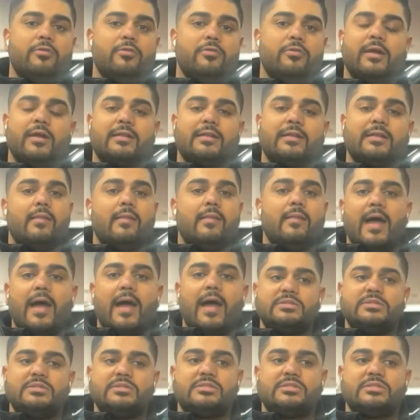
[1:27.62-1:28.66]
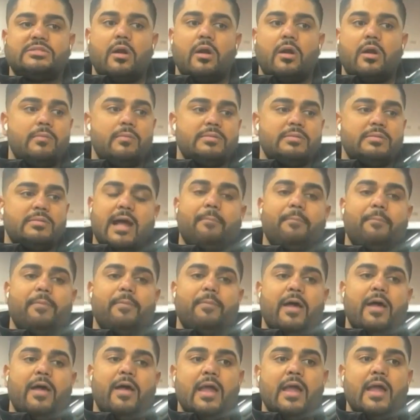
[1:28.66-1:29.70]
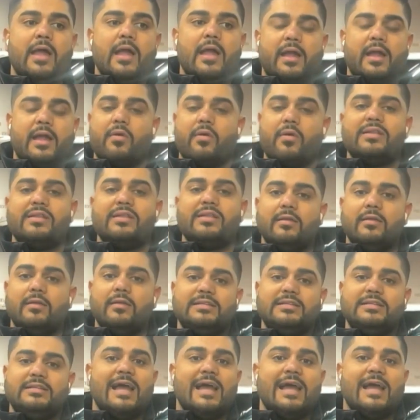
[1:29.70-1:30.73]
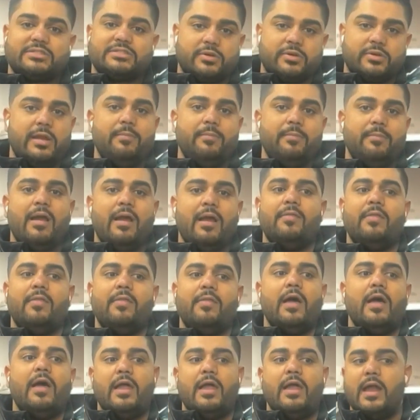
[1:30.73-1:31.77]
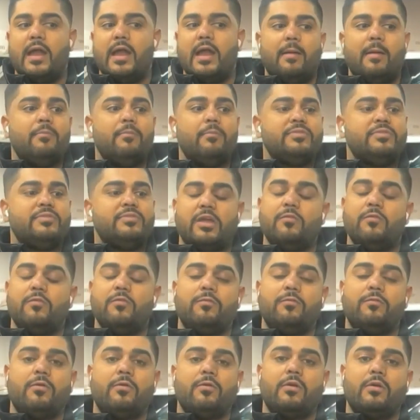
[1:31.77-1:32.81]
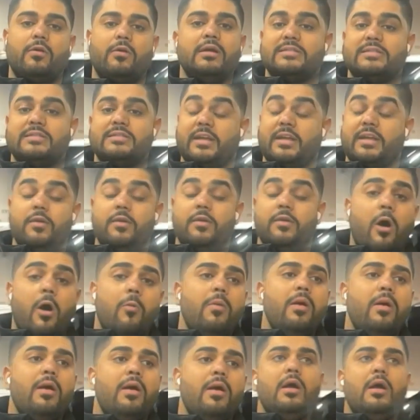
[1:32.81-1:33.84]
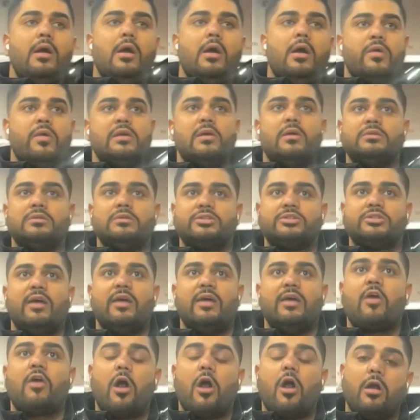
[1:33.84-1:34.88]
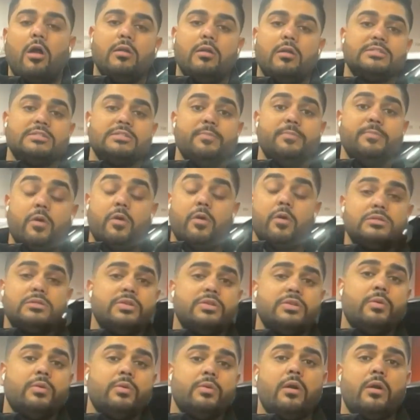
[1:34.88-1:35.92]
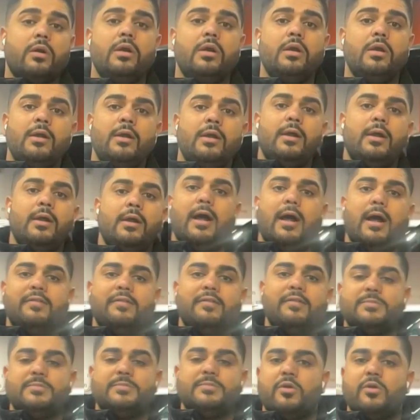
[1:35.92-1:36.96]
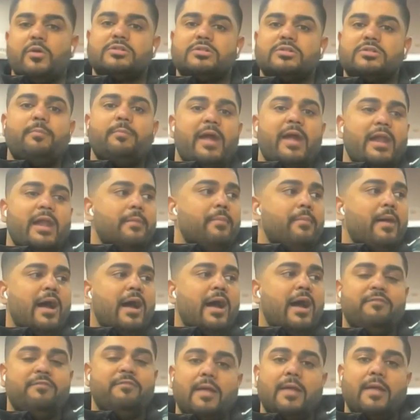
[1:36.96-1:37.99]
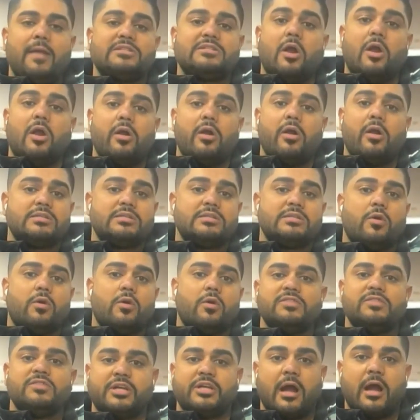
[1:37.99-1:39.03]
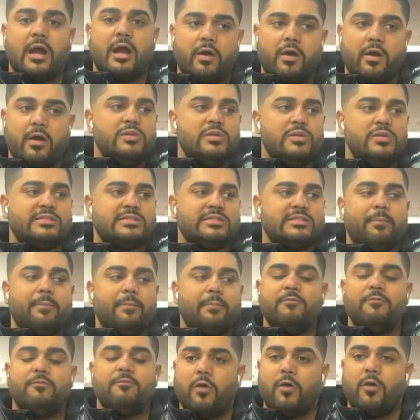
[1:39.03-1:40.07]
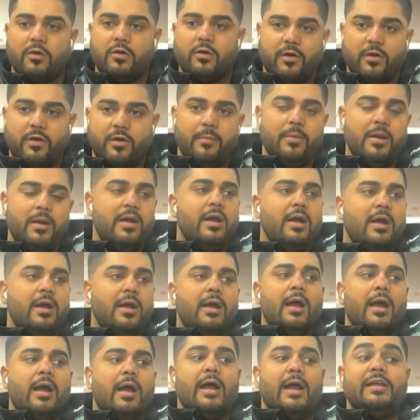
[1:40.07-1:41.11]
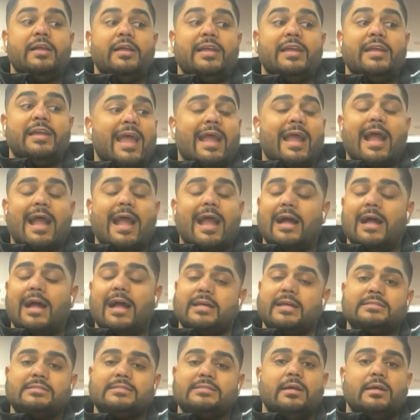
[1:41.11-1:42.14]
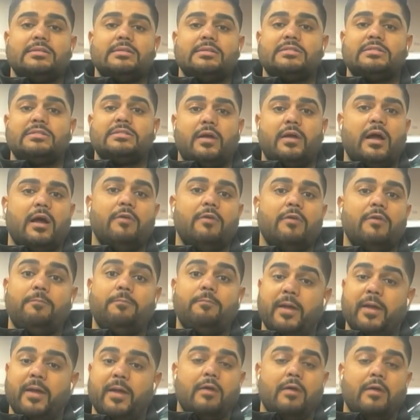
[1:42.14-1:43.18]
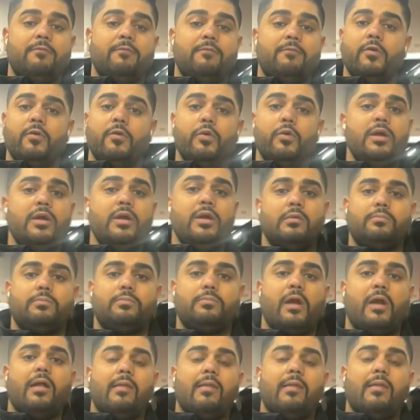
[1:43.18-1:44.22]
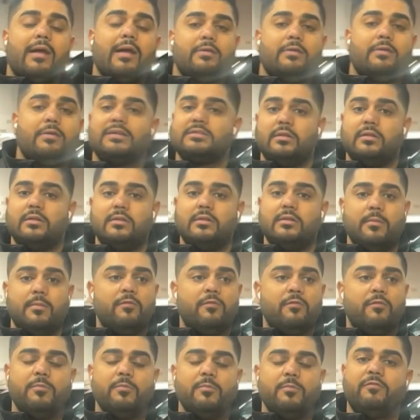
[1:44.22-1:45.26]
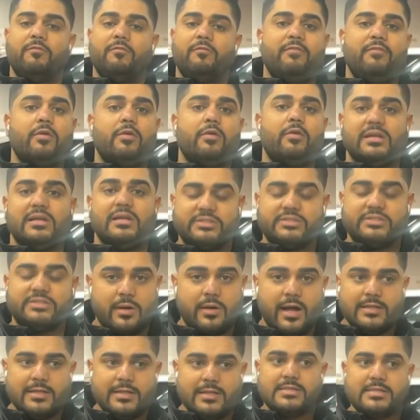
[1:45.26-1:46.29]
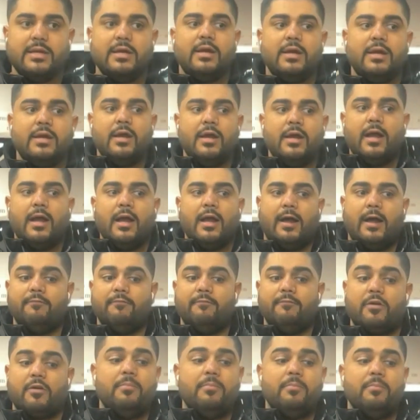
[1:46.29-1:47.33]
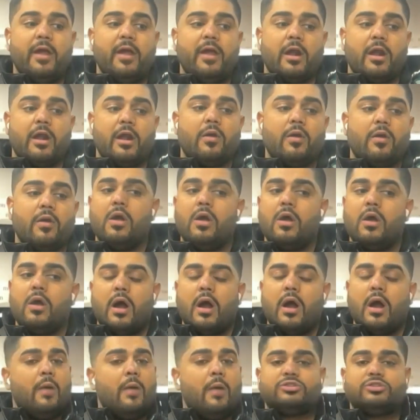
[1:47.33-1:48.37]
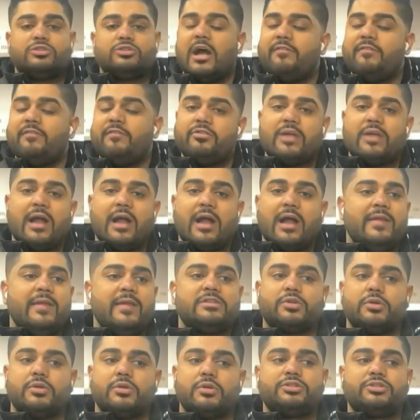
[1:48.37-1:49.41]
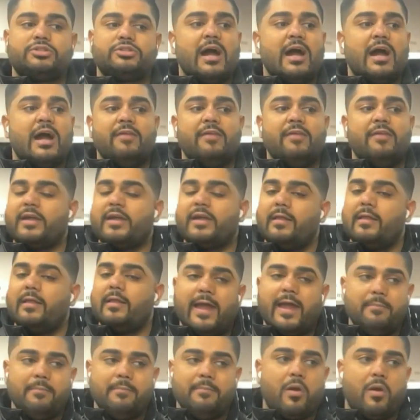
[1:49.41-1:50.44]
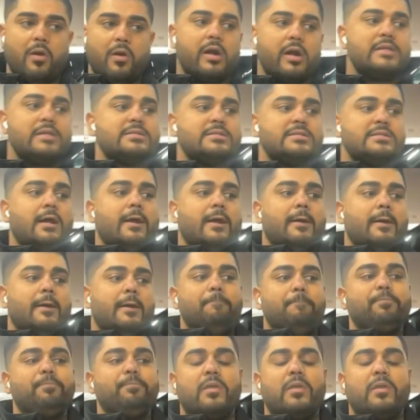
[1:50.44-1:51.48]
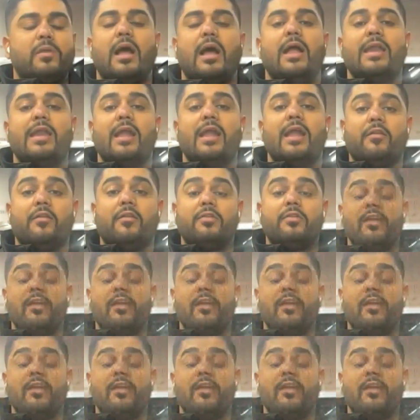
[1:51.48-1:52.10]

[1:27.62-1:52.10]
to look at the lights. We start stop at Ghirardelli's Ice Cream, and then um, take you for take you home. We also have Carla's Mural Tour. Uh, these murals are painted by famous artists all over Chicago. We stop at four of them. Uh, you can get contextless uh, pickup food brought right to the limo from your favorite restaurant. Um, from there, uh, we'll drive you down Lakeshore Drive, look at landmarks. Um, another